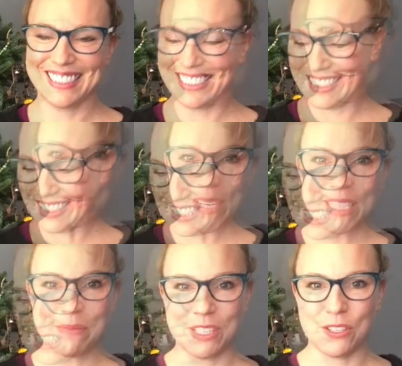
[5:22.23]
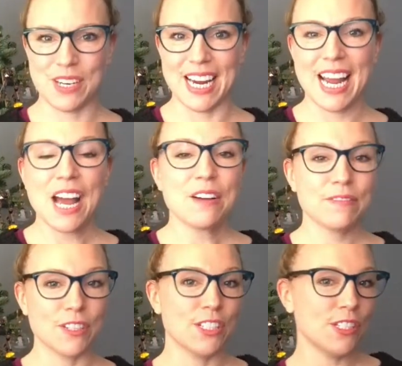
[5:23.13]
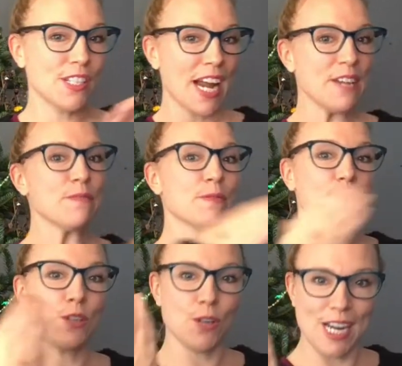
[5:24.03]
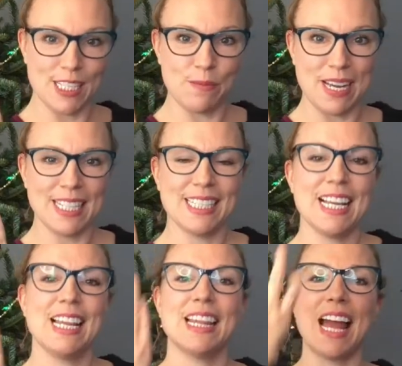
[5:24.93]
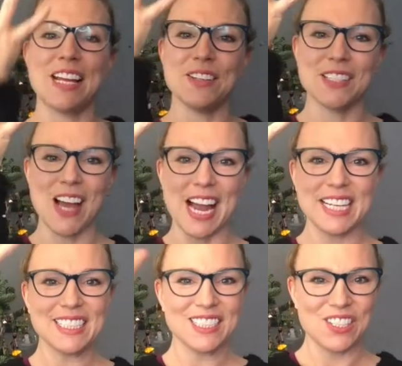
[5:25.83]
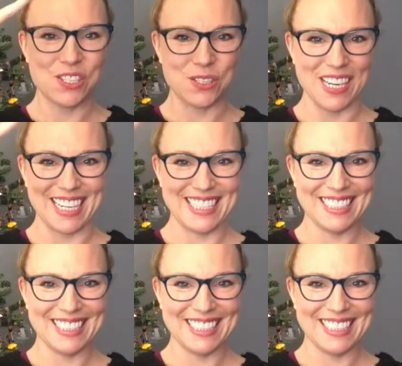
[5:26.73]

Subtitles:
Christmas tree. First you sign Christmas, then you sign tree.